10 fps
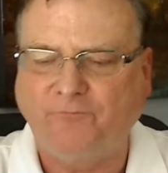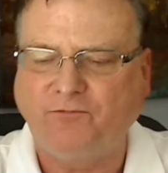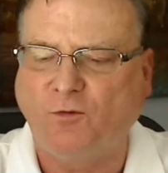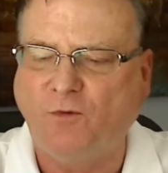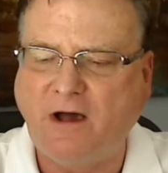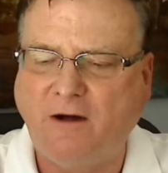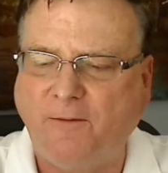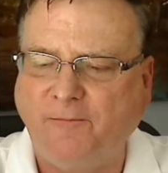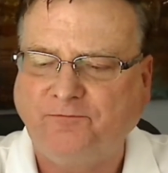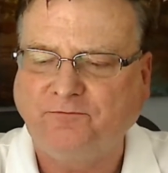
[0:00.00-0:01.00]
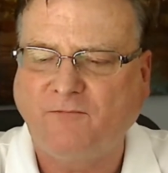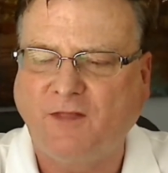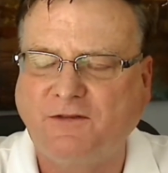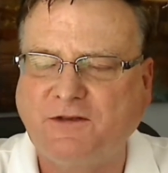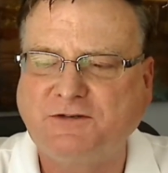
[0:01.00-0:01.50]
Wow,
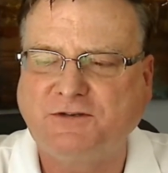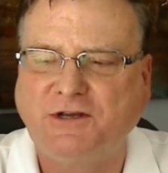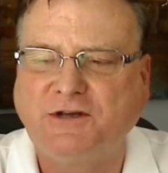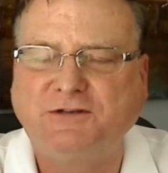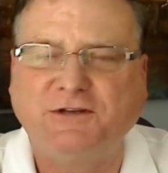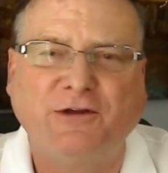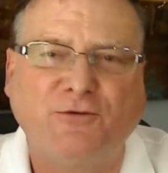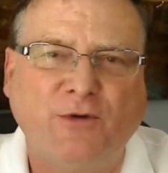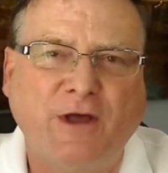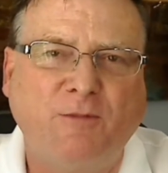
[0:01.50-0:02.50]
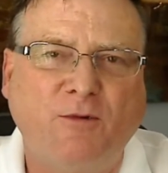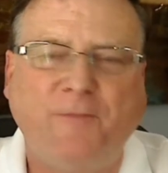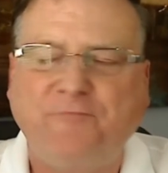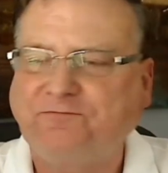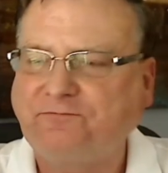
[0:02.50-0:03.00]
this is
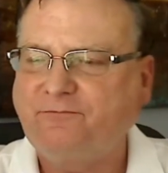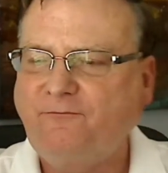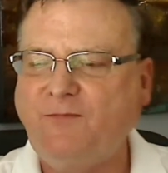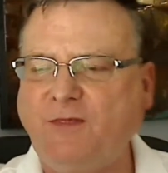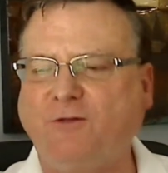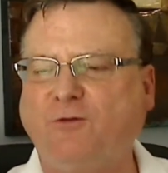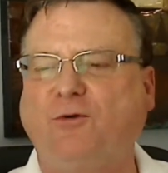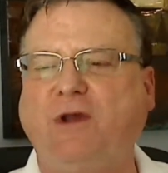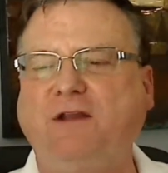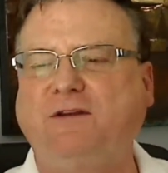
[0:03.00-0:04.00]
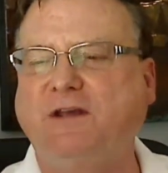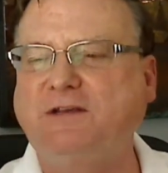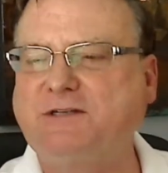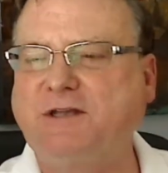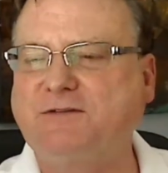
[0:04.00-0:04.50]
incredible. Great
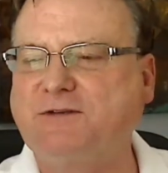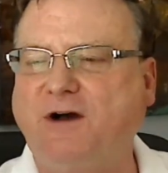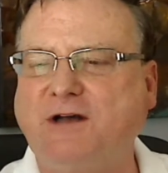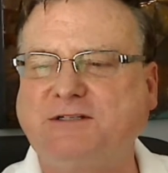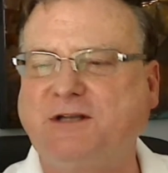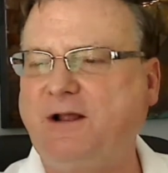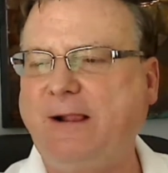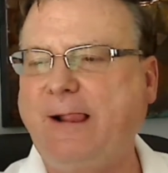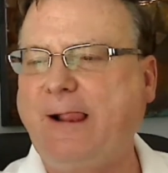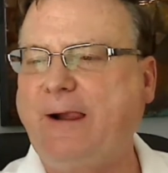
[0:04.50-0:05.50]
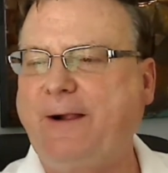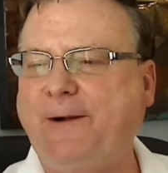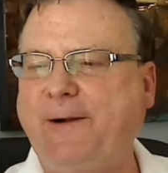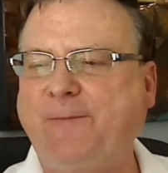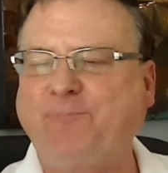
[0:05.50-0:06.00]
tasting sauce.
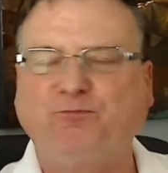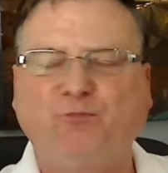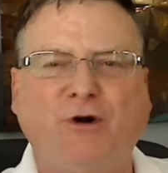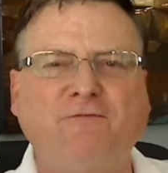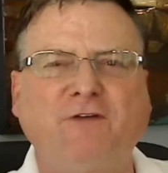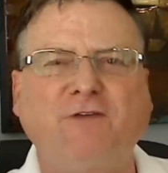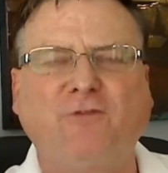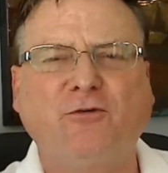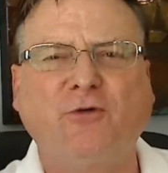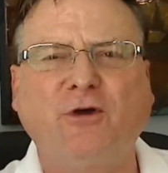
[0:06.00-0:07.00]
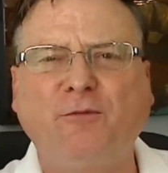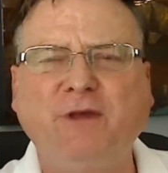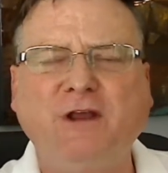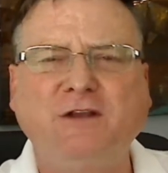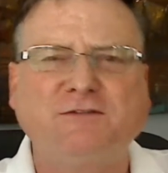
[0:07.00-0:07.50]
Perfect for grilled
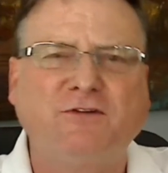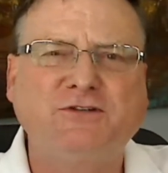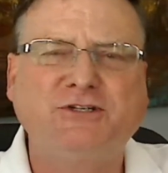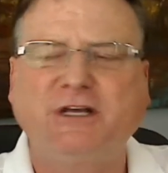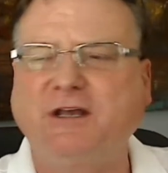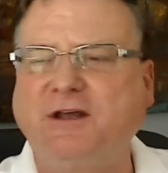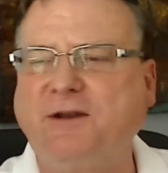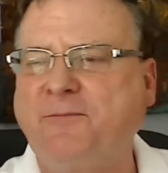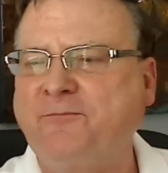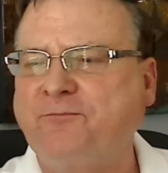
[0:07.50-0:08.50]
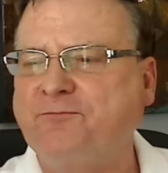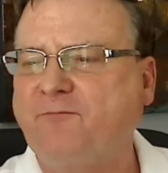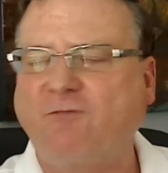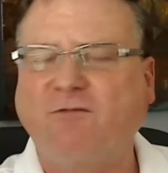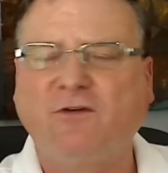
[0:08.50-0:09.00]
meats, for chicken,
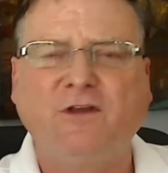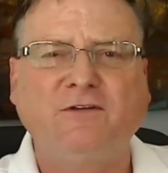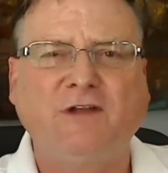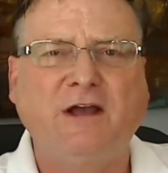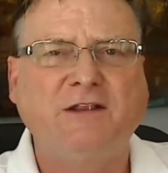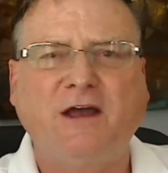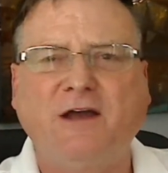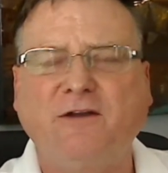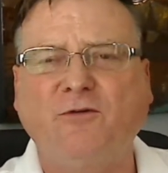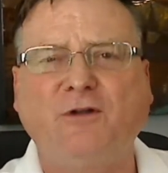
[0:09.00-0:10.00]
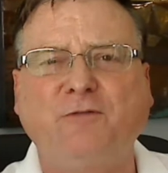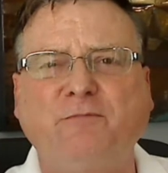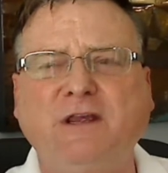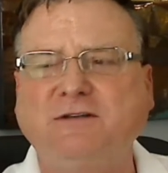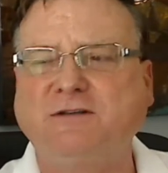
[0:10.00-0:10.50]
for things like that, grilled
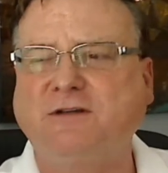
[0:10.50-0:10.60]
meats.